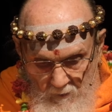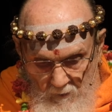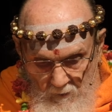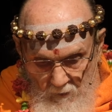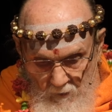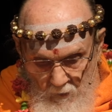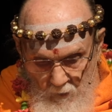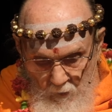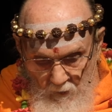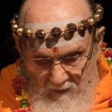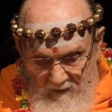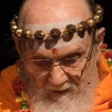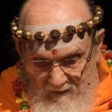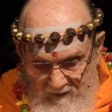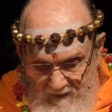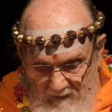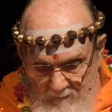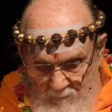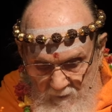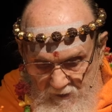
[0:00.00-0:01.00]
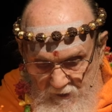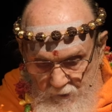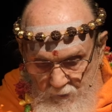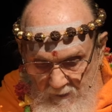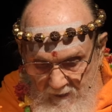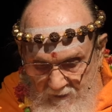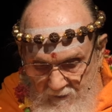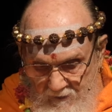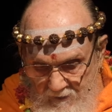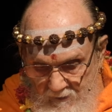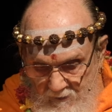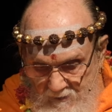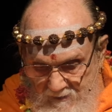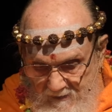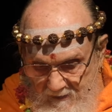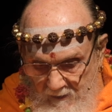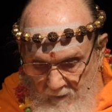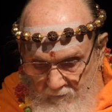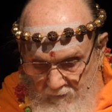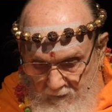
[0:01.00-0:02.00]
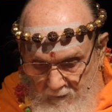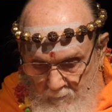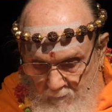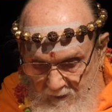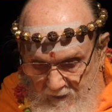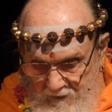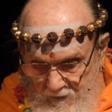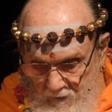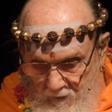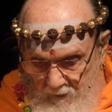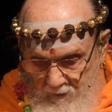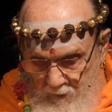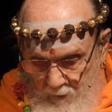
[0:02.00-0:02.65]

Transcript: You can demonstrate to yourself to be sure you